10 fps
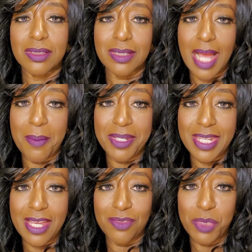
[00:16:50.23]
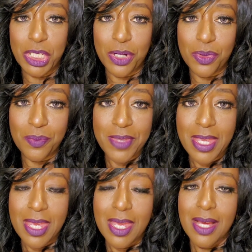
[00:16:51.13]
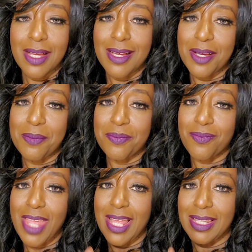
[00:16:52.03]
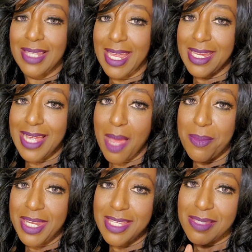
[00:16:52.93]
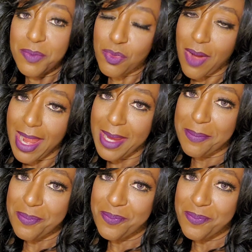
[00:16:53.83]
comment down below. Like, comment, and subscribe.